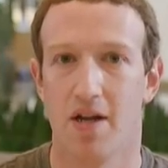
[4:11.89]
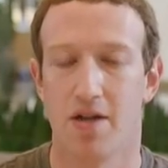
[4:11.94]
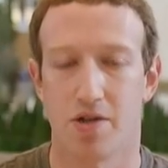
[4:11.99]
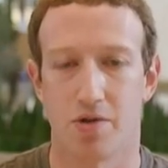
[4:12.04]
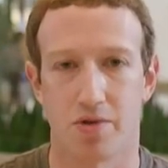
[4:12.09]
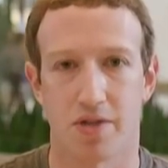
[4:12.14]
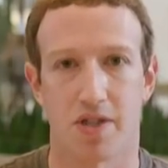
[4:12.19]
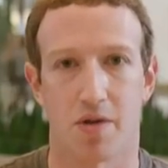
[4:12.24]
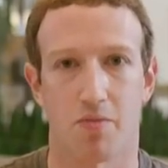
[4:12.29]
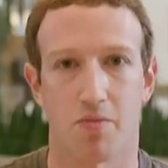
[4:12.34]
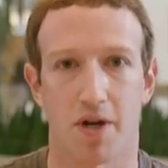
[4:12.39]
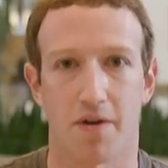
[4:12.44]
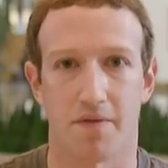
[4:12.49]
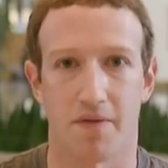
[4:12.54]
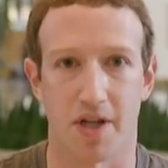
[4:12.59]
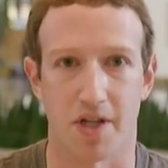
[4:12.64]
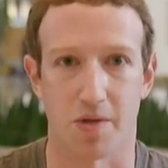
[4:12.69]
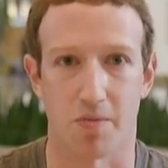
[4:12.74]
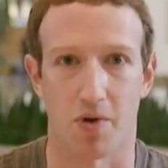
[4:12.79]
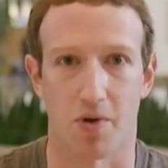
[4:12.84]
to someone at
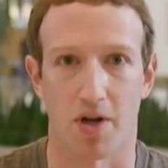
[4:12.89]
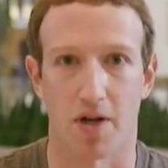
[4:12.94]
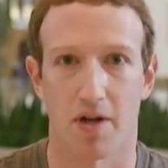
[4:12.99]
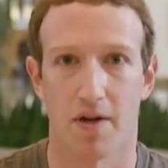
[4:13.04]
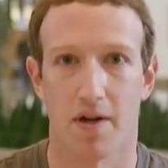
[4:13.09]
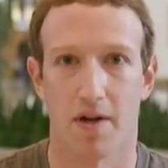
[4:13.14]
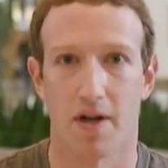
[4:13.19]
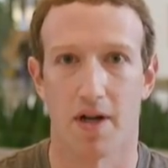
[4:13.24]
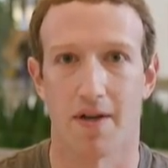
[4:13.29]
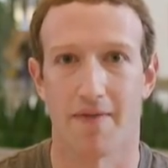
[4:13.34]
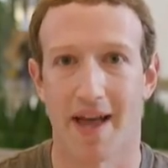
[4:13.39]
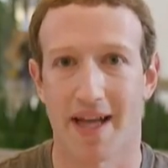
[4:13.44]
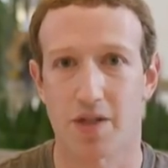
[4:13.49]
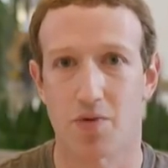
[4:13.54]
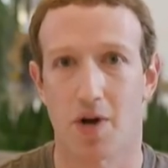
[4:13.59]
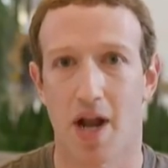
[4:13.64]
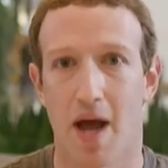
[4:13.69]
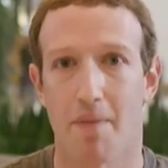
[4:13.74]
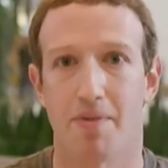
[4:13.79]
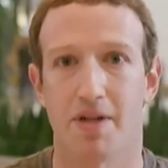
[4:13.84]
Facebook, and that's
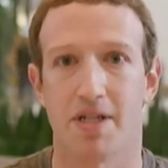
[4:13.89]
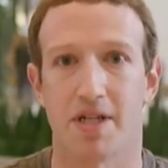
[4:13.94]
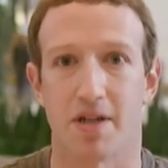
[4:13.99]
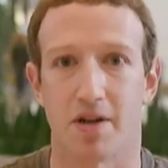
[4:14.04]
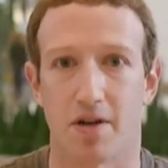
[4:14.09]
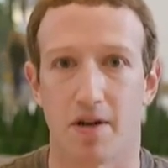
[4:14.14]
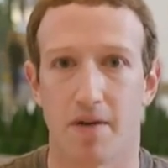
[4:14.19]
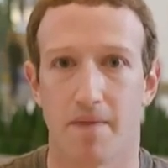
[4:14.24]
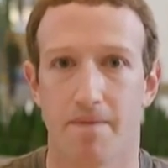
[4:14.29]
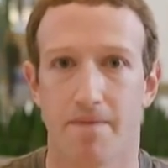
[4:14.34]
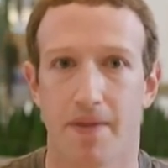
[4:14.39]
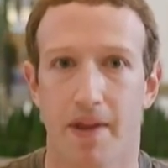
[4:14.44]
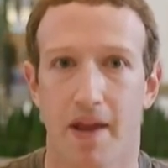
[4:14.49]
what happened here.